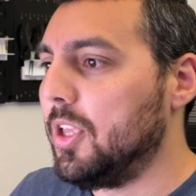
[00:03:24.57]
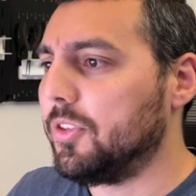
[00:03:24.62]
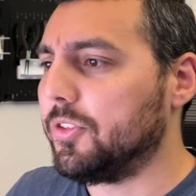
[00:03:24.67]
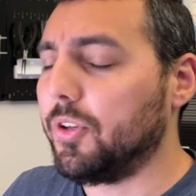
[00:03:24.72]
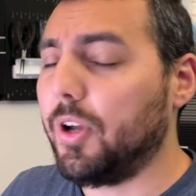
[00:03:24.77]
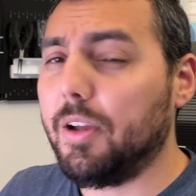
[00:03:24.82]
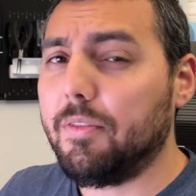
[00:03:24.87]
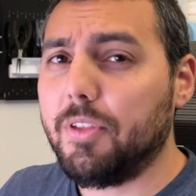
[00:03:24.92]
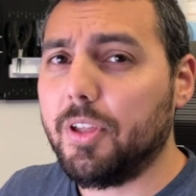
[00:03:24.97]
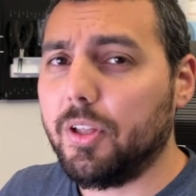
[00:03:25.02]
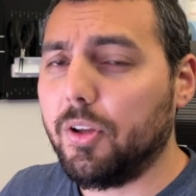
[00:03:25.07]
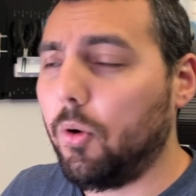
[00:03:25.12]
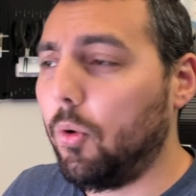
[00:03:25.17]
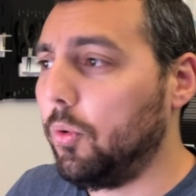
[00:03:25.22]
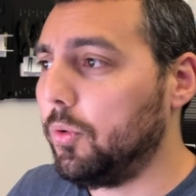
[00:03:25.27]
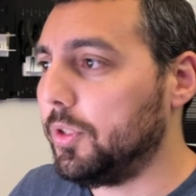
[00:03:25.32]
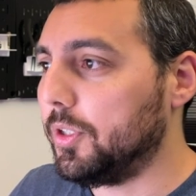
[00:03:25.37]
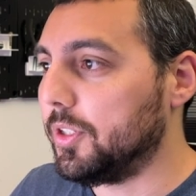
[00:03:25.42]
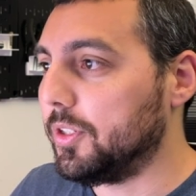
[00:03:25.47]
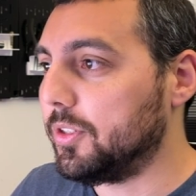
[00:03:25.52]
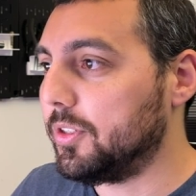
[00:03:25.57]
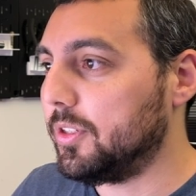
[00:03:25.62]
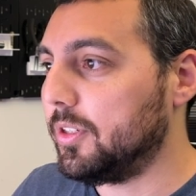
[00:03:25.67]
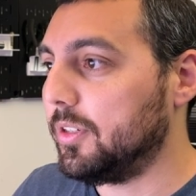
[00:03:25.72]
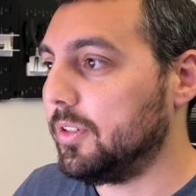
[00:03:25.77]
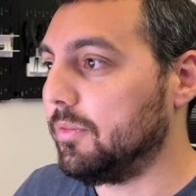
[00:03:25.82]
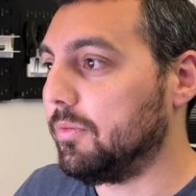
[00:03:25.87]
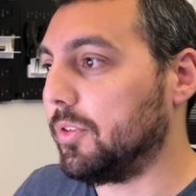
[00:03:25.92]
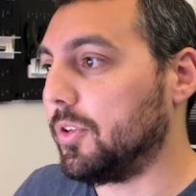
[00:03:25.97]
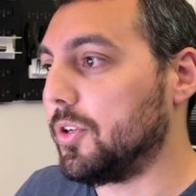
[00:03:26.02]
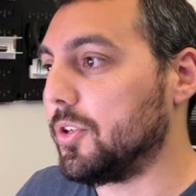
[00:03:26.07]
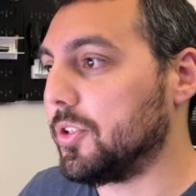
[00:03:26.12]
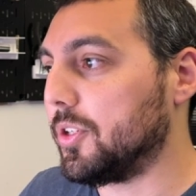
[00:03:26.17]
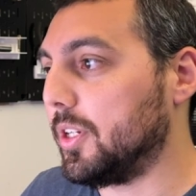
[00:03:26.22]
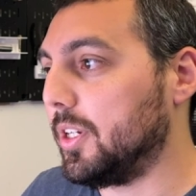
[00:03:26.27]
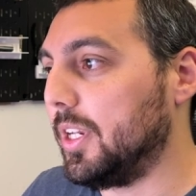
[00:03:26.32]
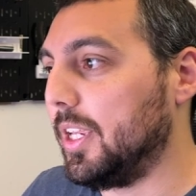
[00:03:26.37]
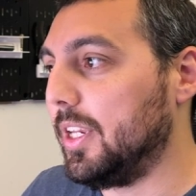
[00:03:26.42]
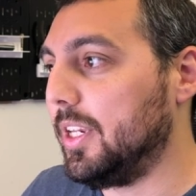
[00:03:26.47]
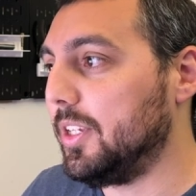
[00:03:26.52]
So I have the oldest
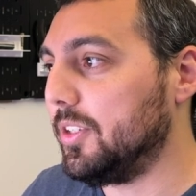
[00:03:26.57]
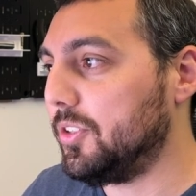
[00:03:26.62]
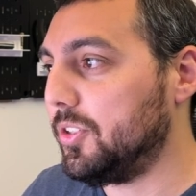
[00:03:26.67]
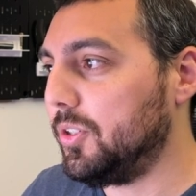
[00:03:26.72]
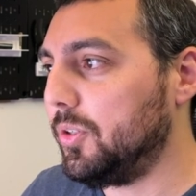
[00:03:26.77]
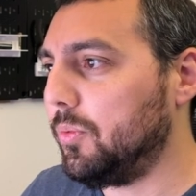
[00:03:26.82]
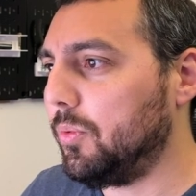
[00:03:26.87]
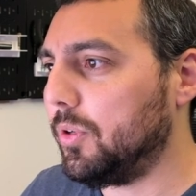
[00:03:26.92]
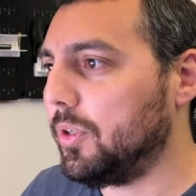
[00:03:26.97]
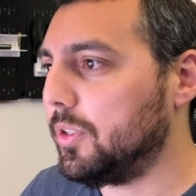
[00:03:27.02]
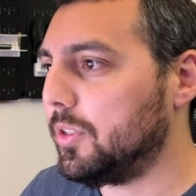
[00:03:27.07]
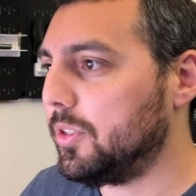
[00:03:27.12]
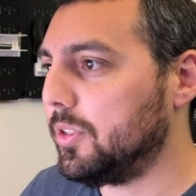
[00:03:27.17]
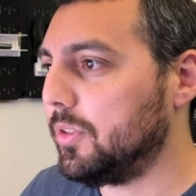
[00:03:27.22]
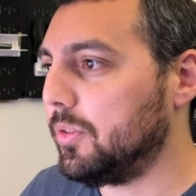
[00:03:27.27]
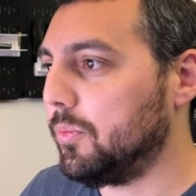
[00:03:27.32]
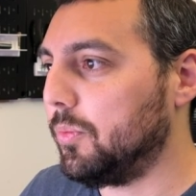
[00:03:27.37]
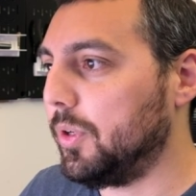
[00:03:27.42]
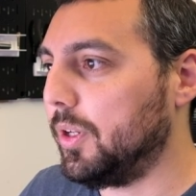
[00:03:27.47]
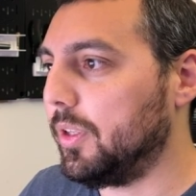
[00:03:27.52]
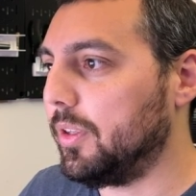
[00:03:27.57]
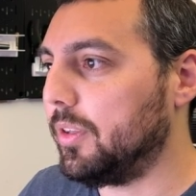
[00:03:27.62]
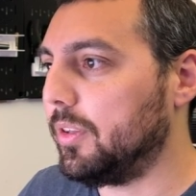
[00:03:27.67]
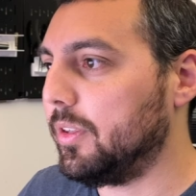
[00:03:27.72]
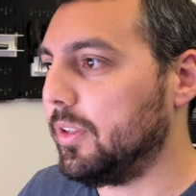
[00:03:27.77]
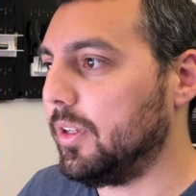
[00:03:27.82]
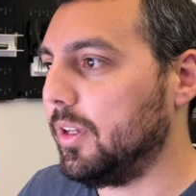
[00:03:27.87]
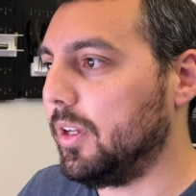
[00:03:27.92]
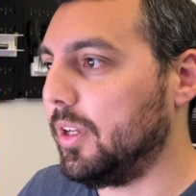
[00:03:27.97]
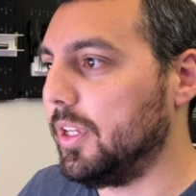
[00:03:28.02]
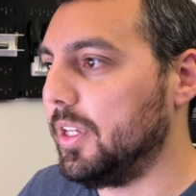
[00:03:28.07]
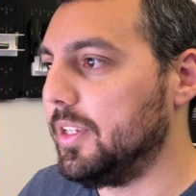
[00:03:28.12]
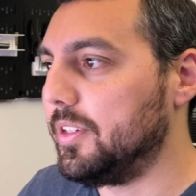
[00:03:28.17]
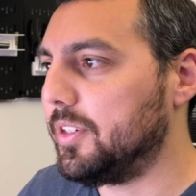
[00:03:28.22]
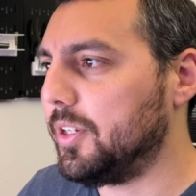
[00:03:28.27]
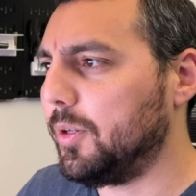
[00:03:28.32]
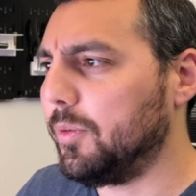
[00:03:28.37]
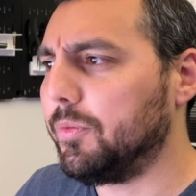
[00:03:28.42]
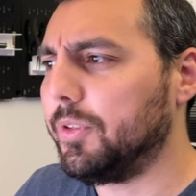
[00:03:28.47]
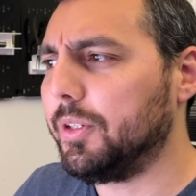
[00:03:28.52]
version, and it still works with uh,
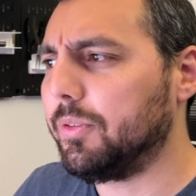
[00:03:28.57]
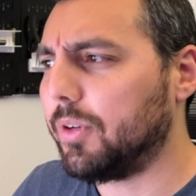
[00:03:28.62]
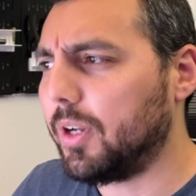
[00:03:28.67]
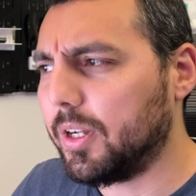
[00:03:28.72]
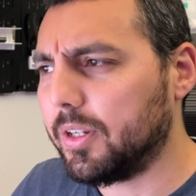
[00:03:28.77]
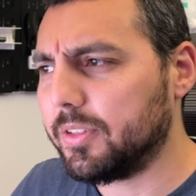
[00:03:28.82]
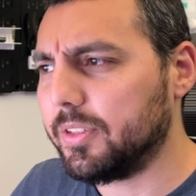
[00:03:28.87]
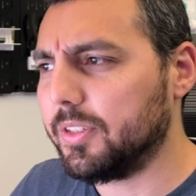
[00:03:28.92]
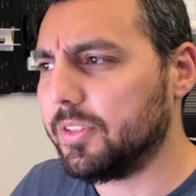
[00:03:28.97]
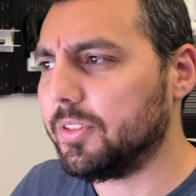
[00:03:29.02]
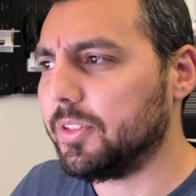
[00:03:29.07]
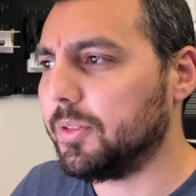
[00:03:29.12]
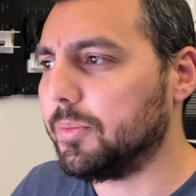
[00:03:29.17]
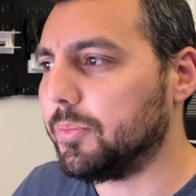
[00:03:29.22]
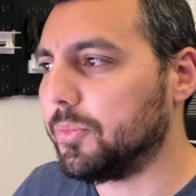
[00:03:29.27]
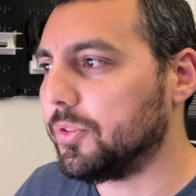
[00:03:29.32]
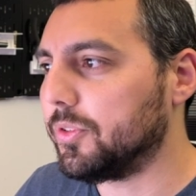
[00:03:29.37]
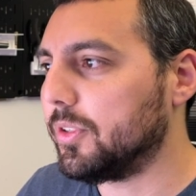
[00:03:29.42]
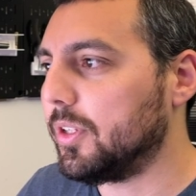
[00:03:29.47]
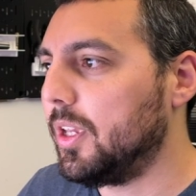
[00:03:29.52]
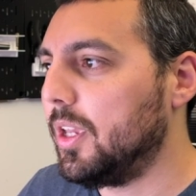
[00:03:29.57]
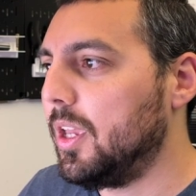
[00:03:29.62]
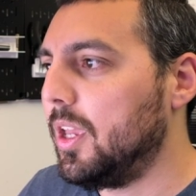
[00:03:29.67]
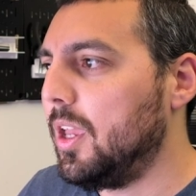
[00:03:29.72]
Intel V ROC systems,